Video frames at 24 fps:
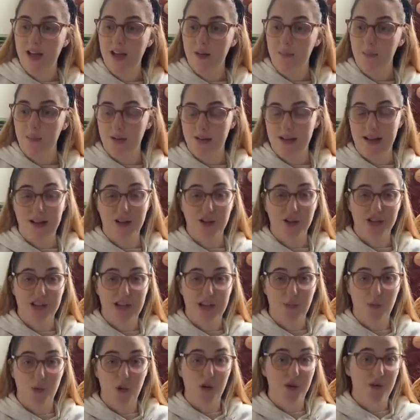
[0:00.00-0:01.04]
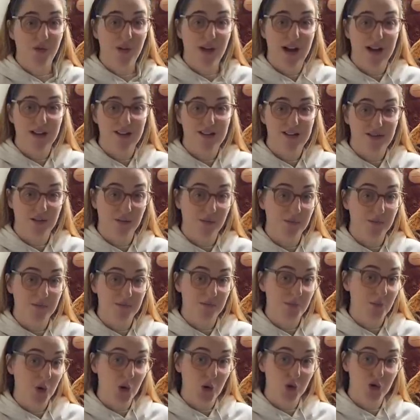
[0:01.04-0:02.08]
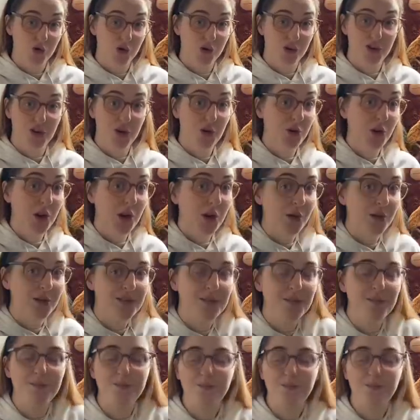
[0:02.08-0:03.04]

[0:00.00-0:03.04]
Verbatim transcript: potentially would have had some more drugs, who knows.